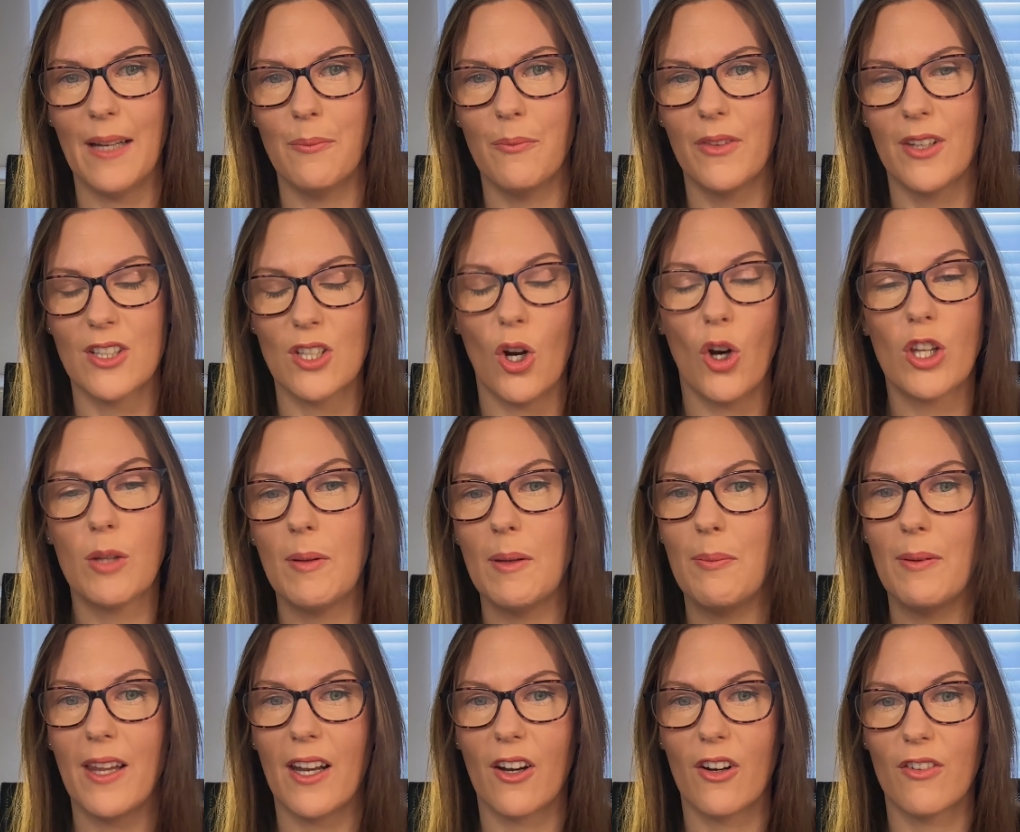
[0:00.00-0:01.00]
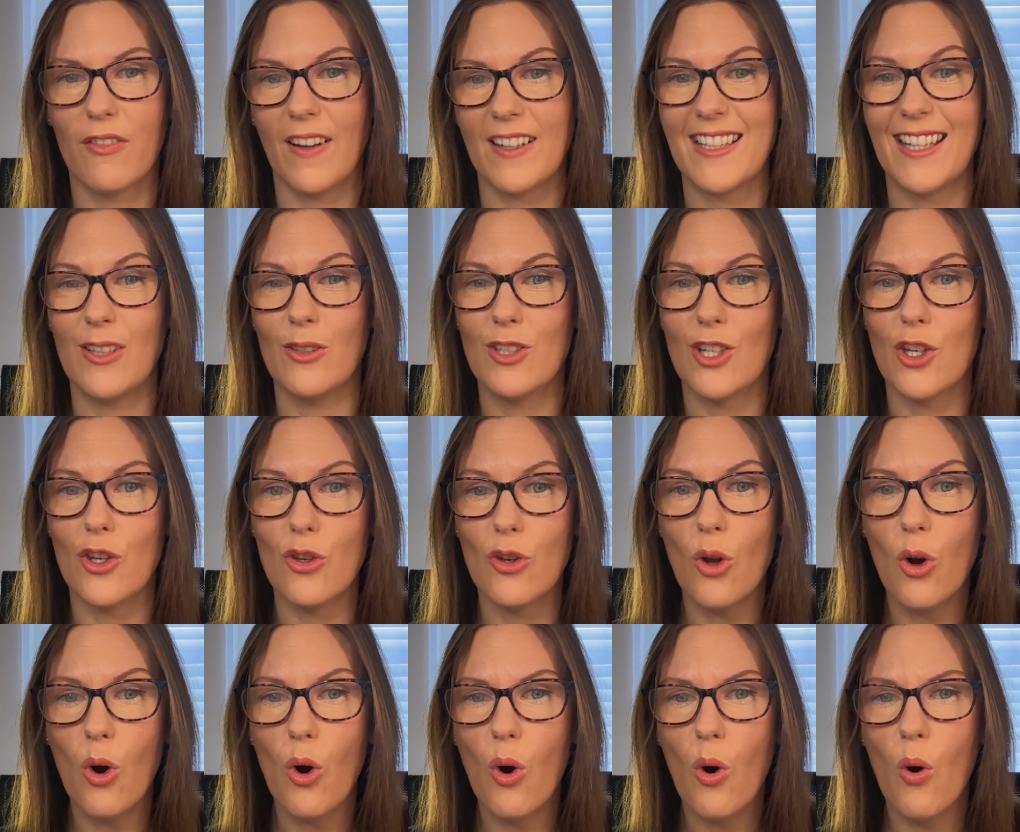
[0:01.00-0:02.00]
there's other people that are affected that you didn't
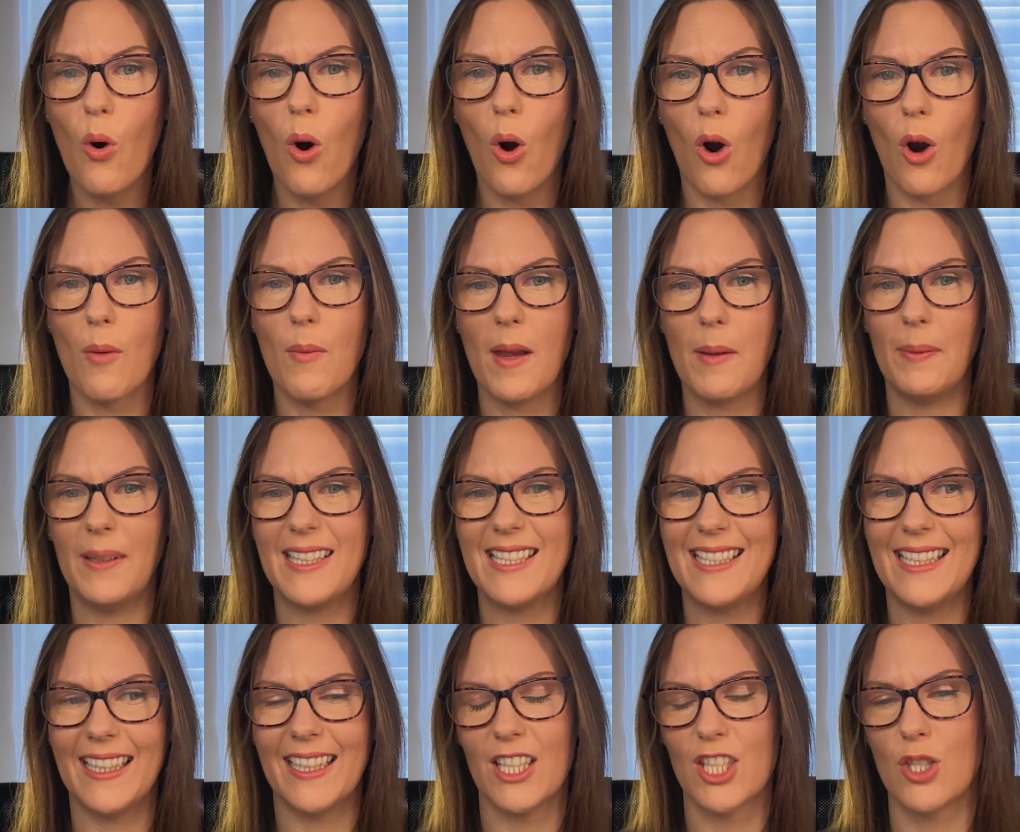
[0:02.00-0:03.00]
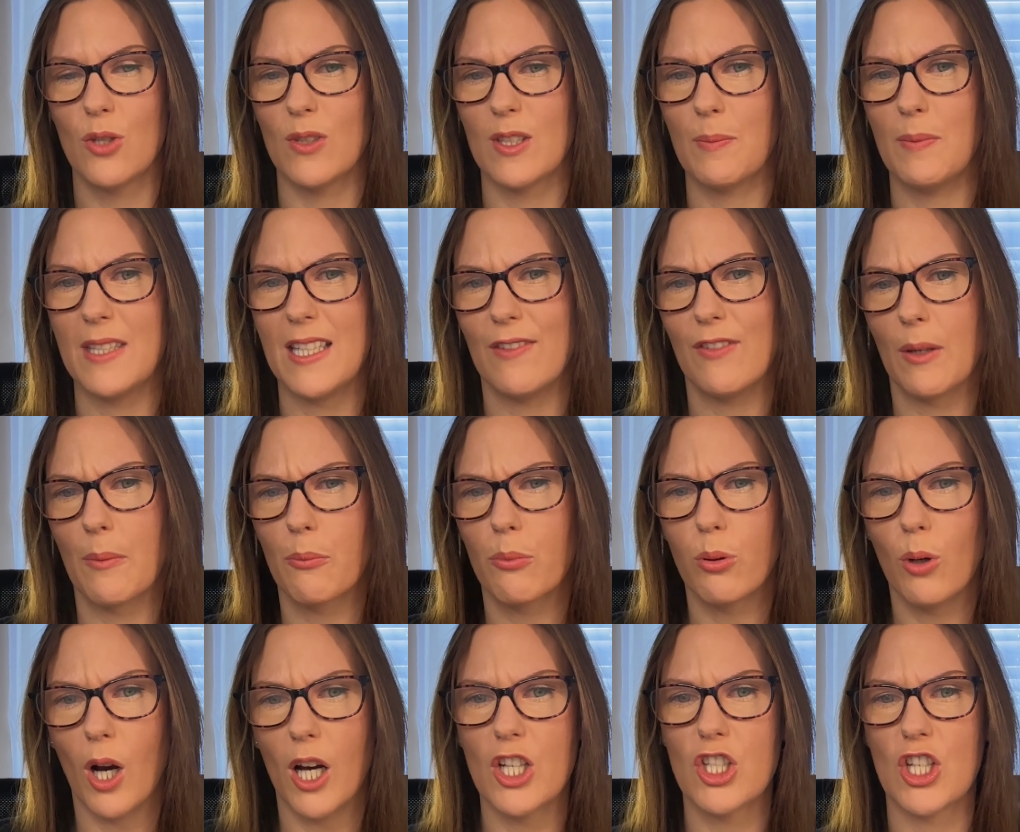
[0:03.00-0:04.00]
know, or maybe it's linked to a specific
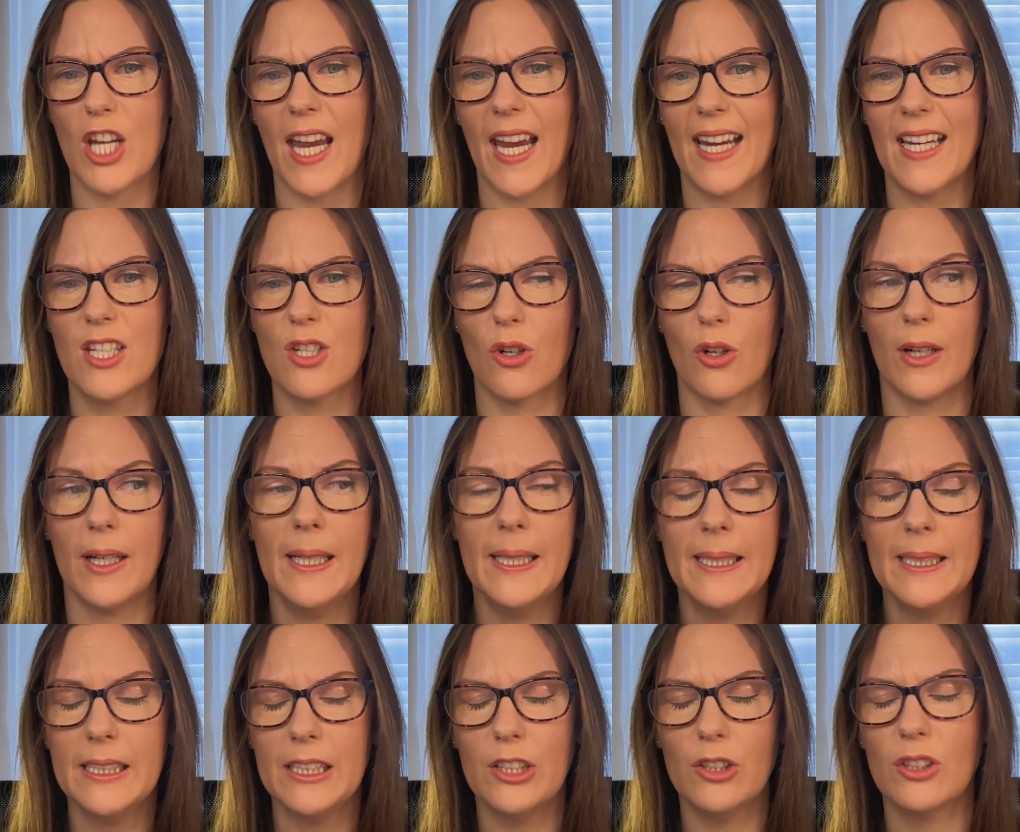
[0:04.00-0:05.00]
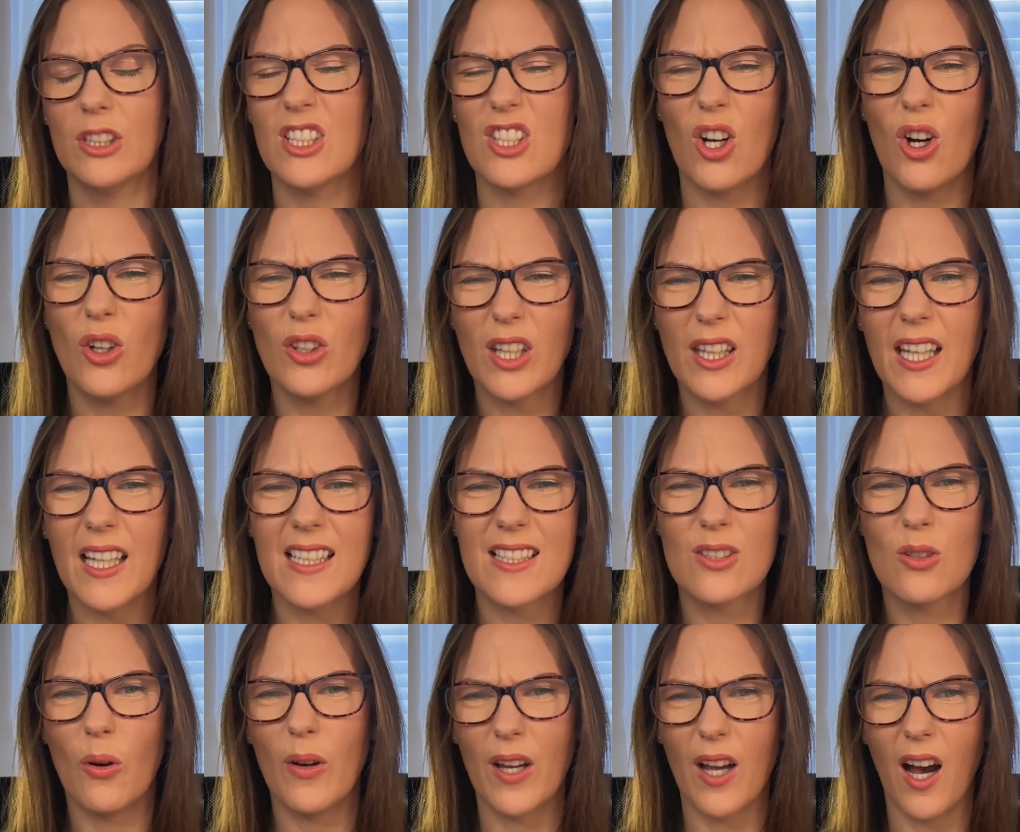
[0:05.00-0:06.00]
project, or, there's other things
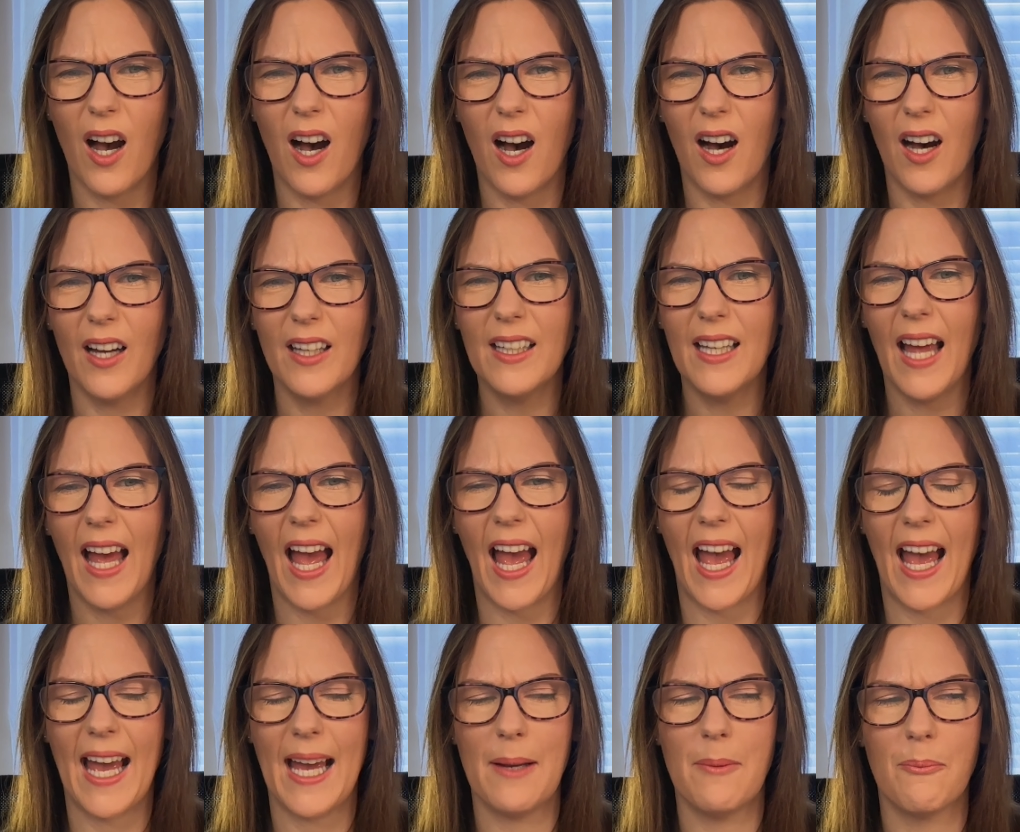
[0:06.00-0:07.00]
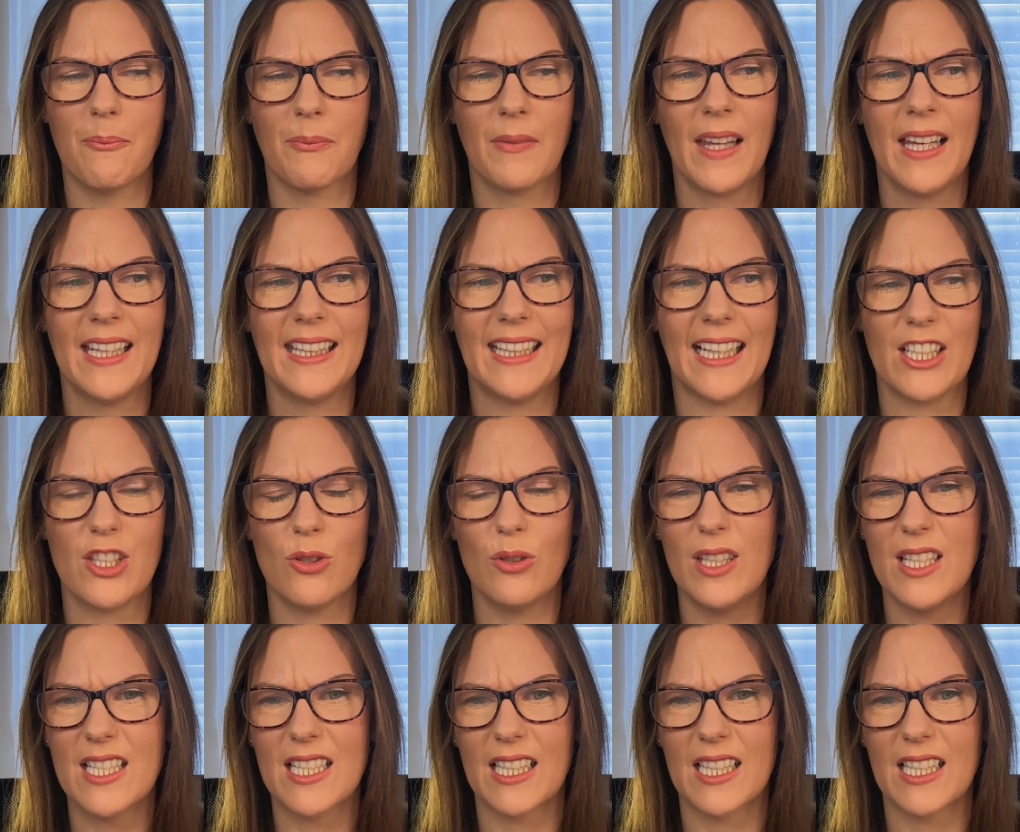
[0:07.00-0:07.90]
going on that you need to